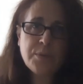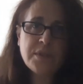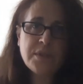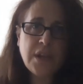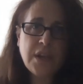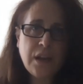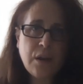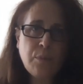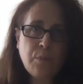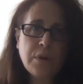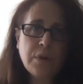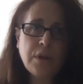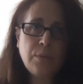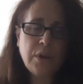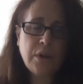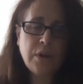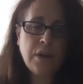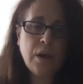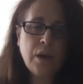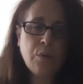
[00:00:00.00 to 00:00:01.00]
stand up a
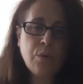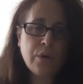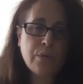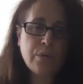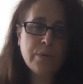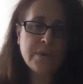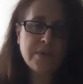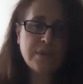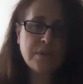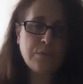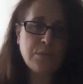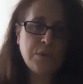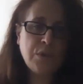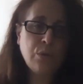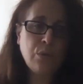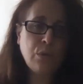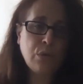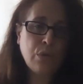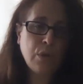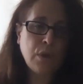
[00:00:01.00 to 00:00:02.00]
community network with some
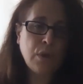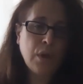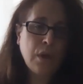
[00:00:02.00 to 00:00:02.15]
youth